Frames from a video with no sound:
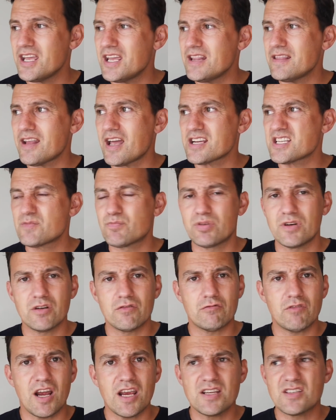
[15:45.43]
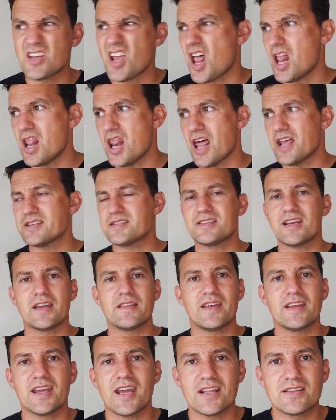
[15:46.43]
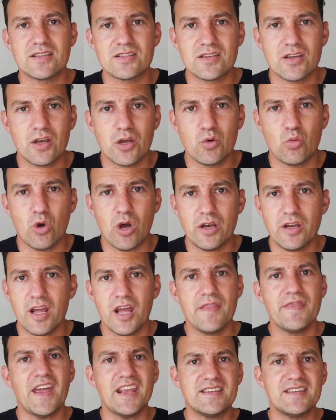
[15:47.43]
In that sprint race, let's say they get to turn 1,